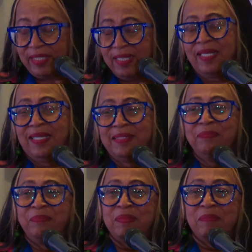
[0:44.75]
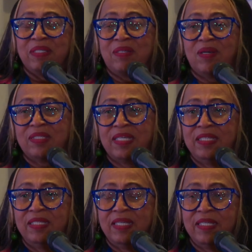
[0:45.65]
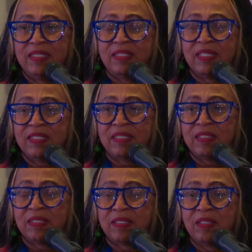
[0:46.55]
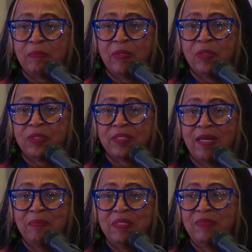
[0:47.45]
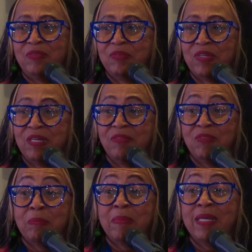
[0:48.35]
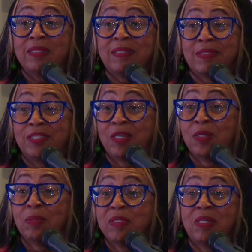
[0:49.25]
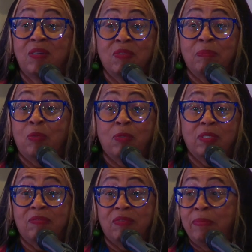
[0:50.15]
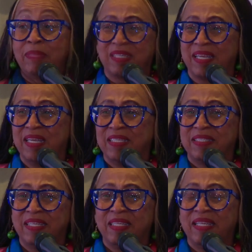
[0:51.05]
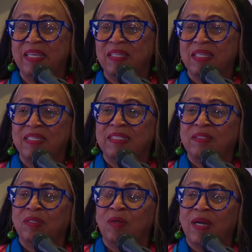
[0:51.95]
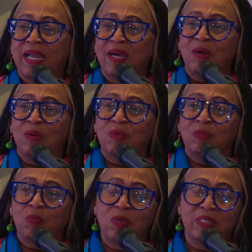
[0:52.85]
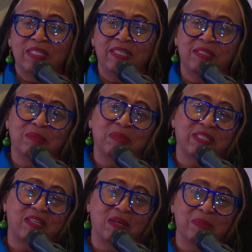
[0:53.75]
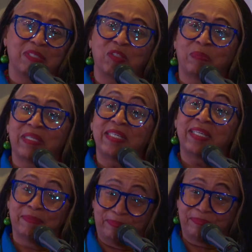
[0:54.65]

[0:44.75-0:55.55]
Okay, because he's just such a good person. How many of you have ever met the chairman of the board of a bank? Okay, and Al wanted him to come and speak.